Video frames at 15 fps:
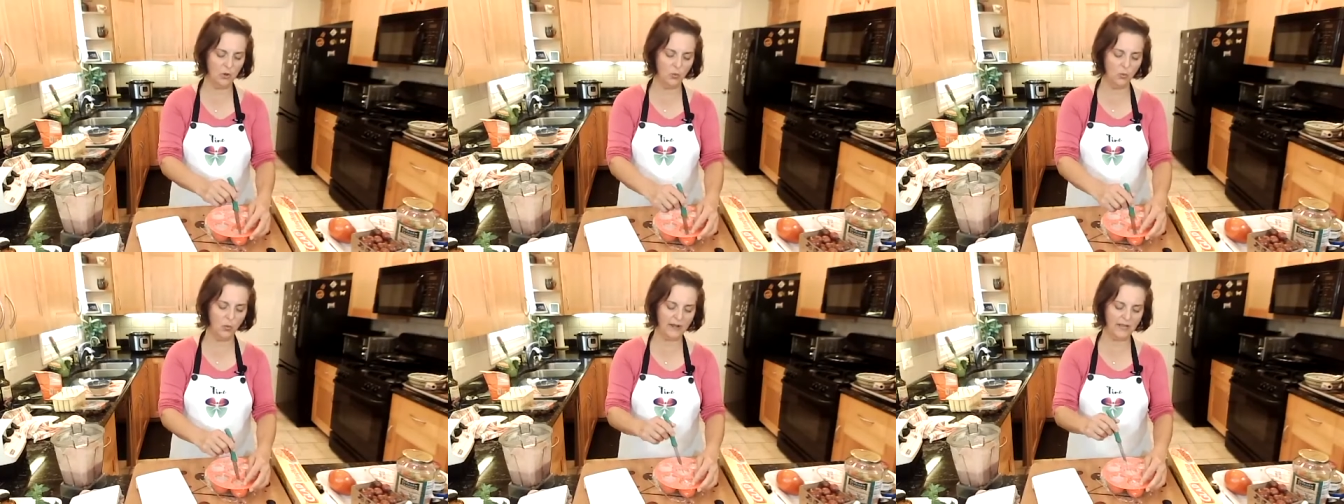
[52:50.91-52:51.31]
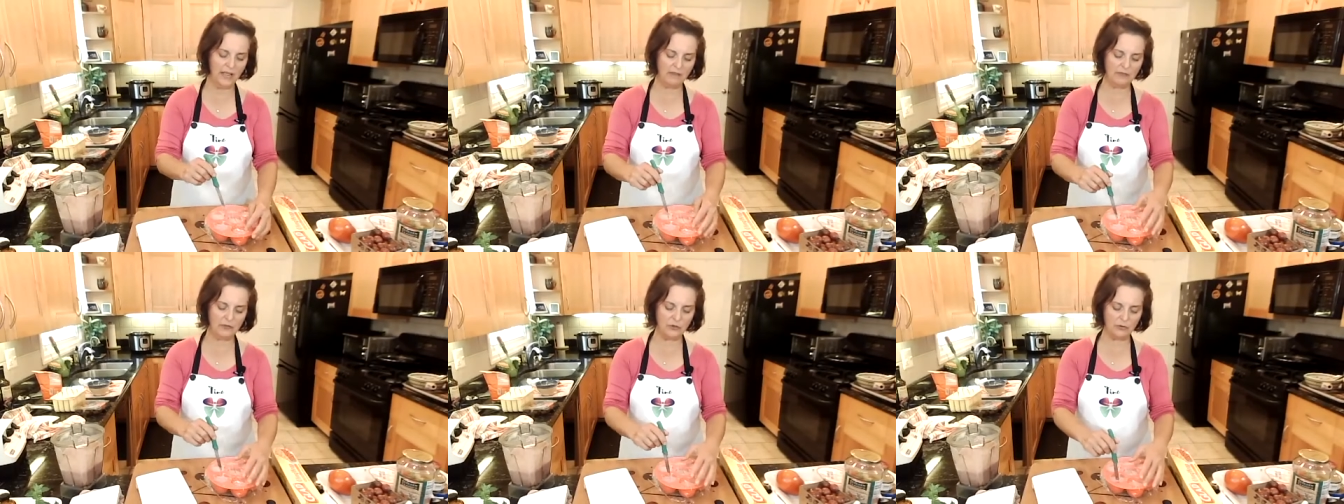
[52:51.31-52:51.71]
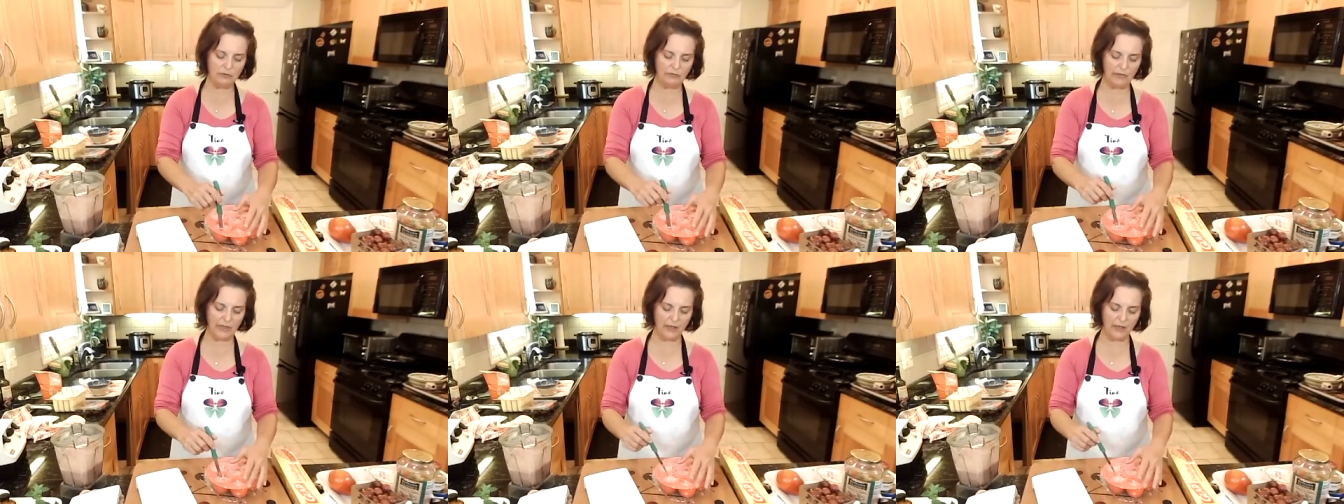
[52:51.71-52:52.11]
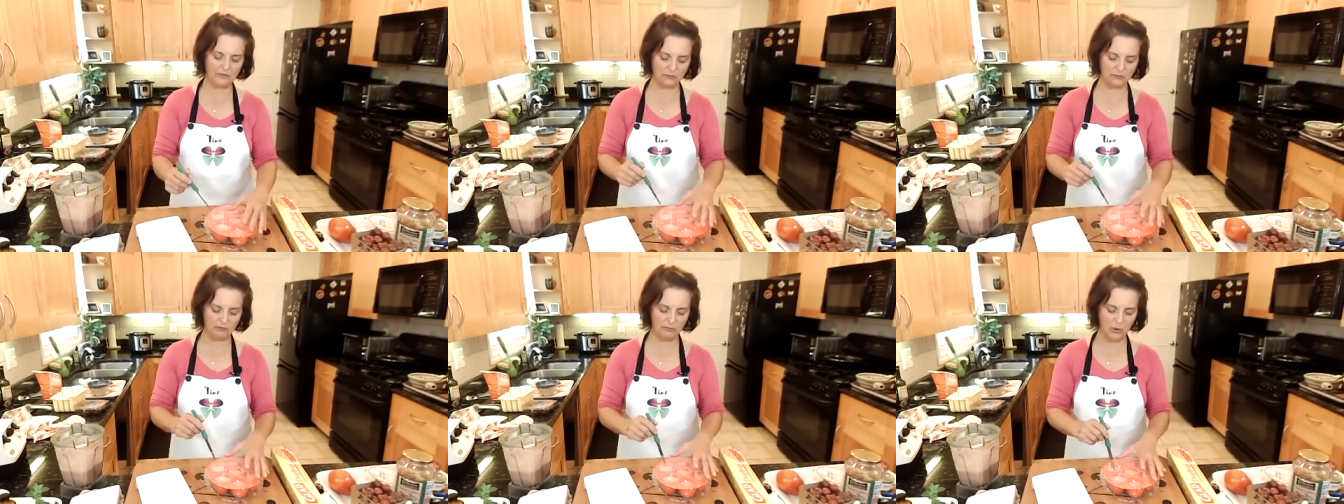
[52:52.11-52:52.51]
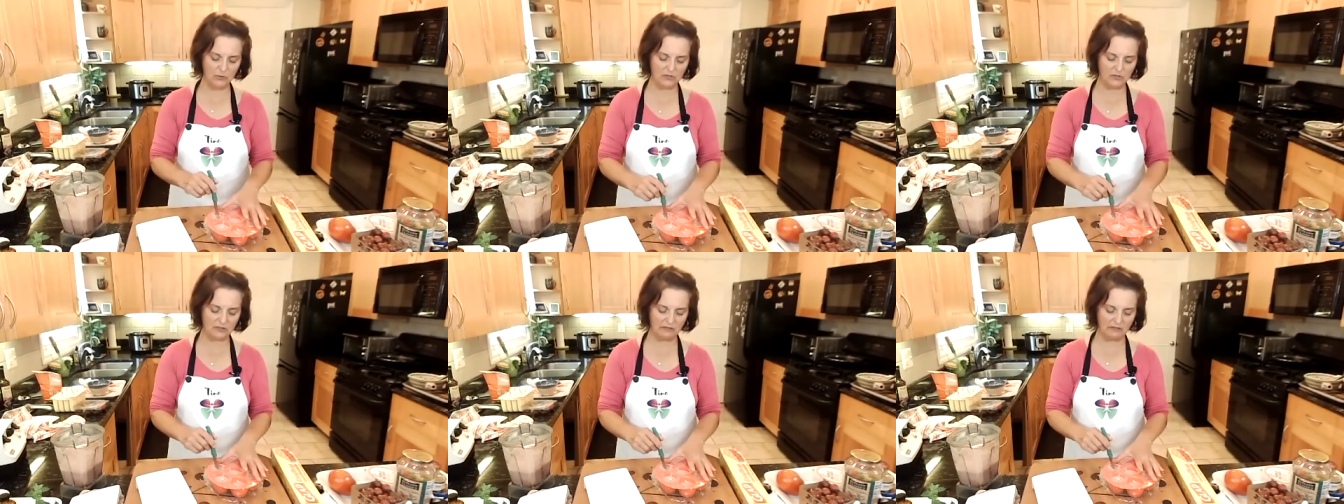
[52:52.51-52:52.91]
what have you found
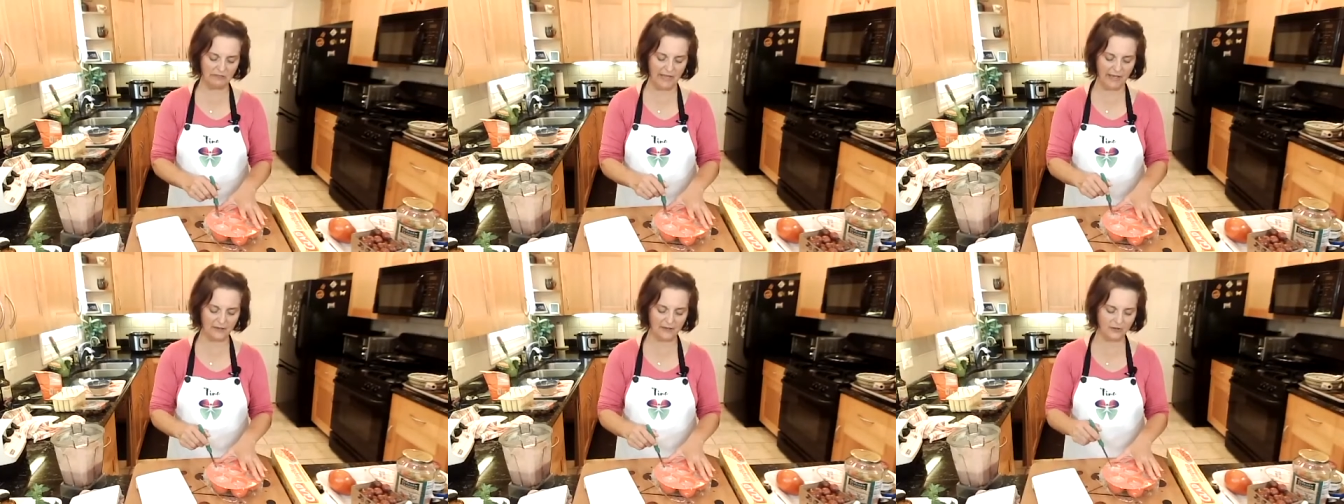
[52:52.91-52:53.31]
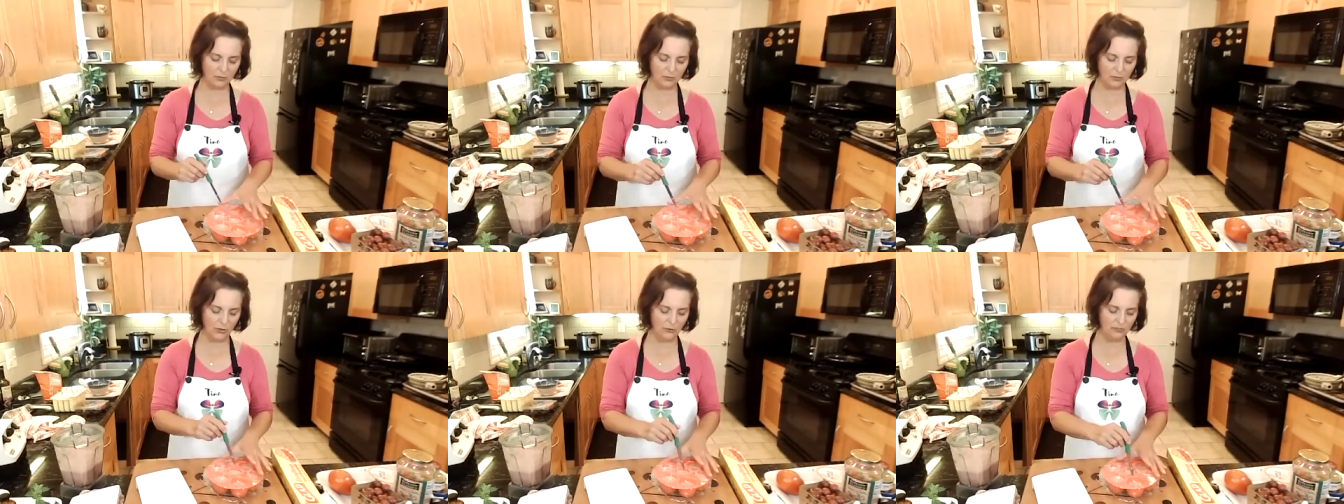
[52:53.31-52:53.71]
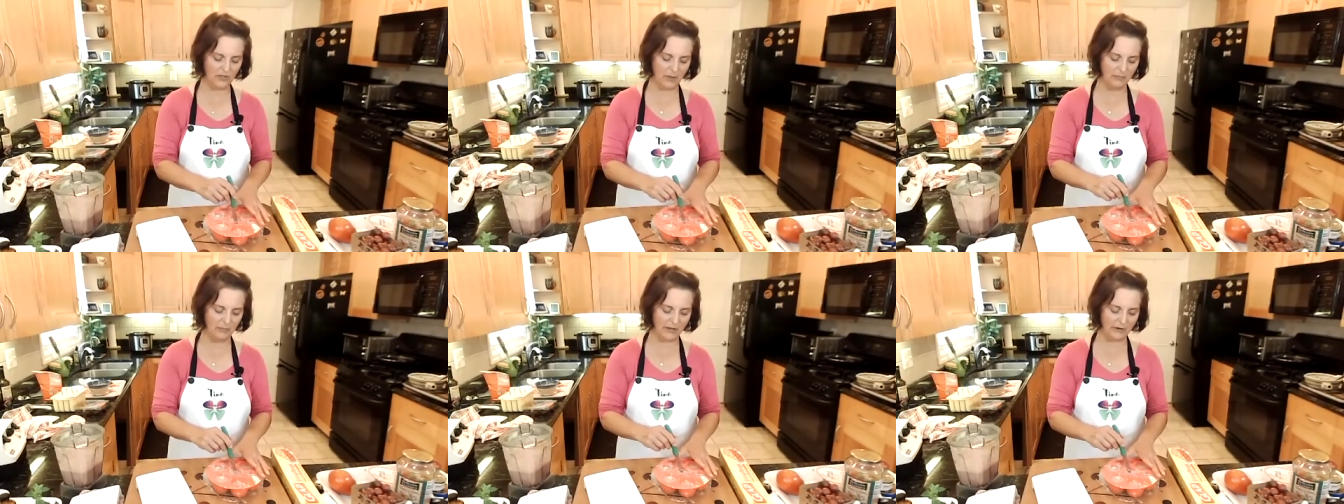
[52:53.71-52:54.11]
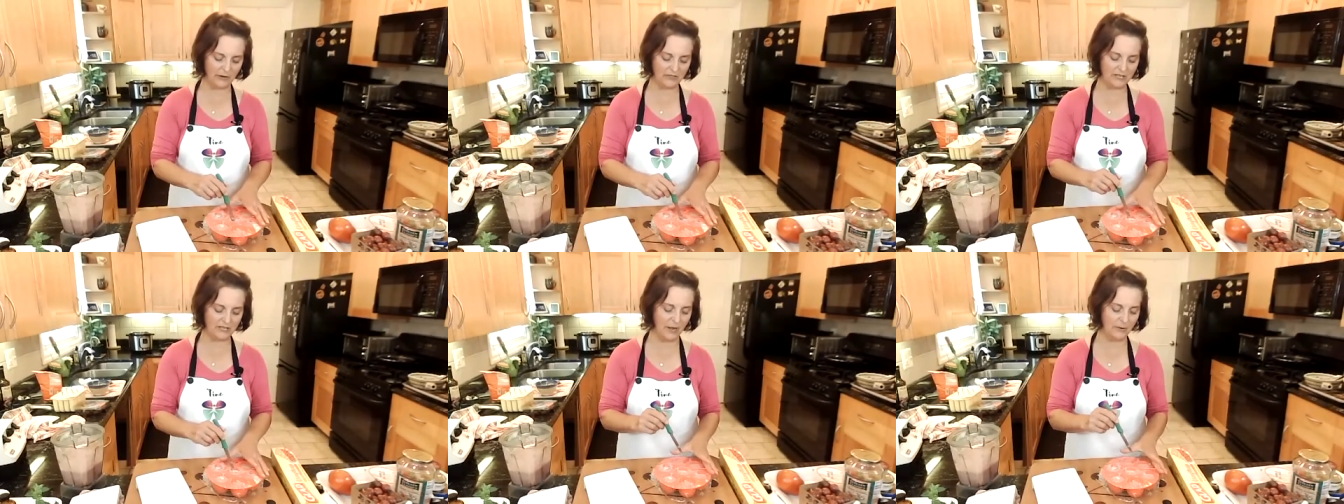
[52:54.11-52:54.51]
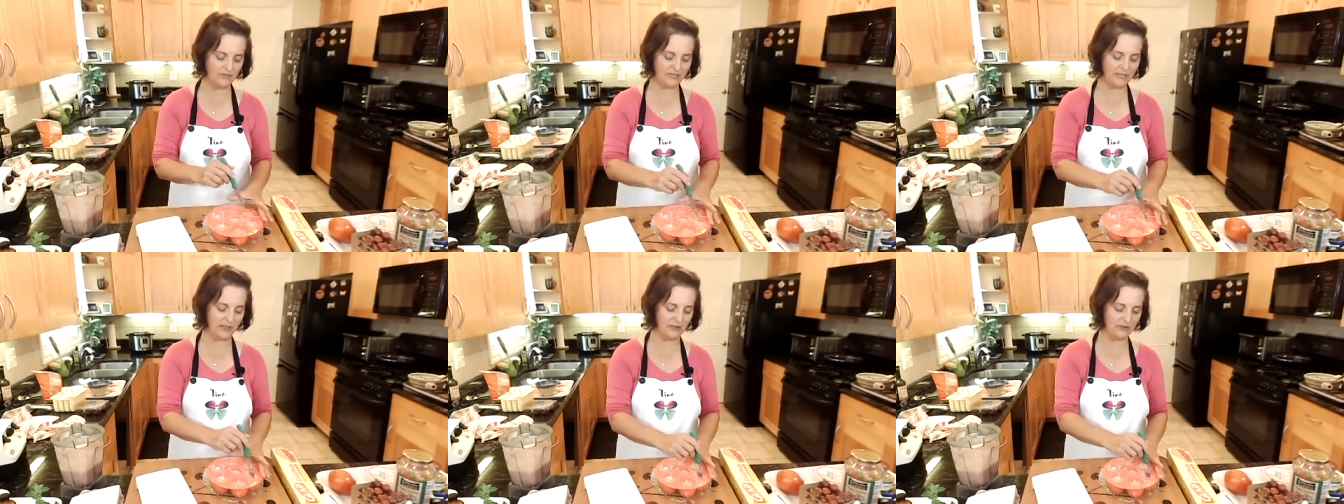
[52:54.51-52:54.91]
most valuable about our time
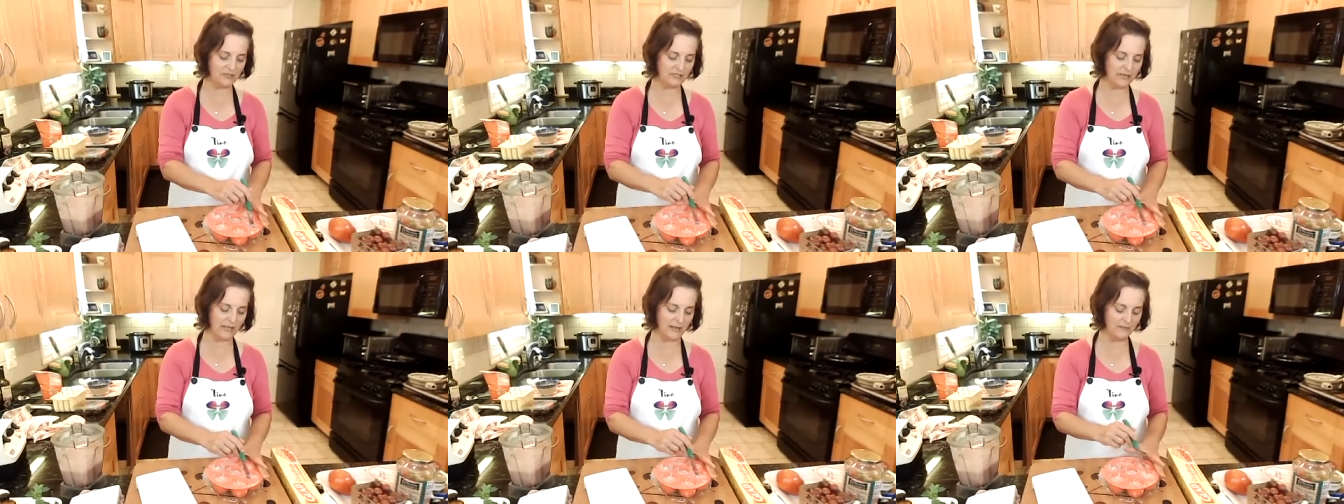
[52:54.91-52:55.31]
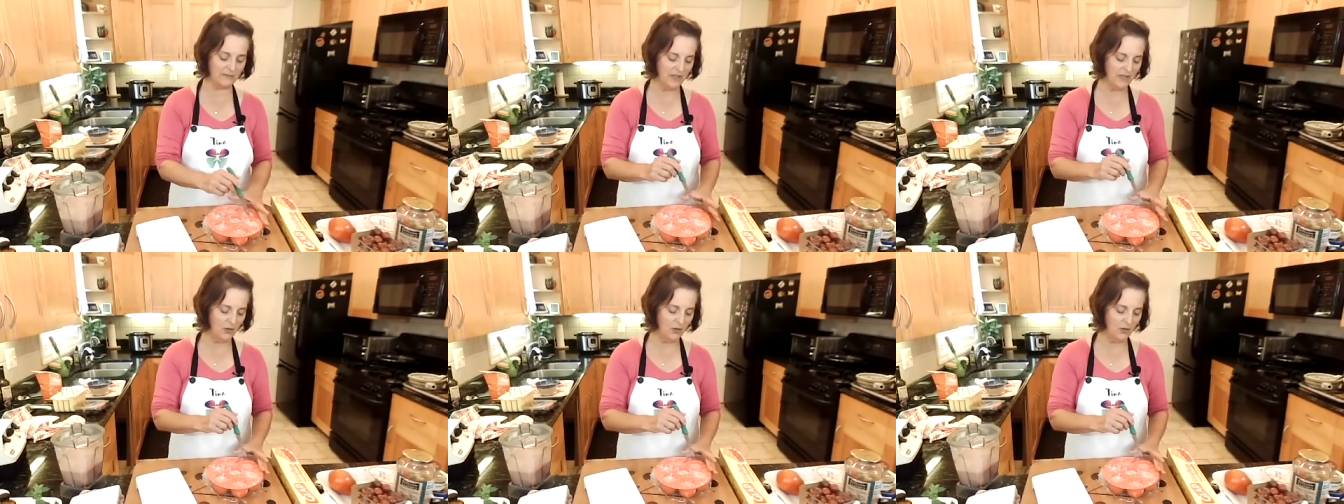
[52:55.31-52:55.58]
together today?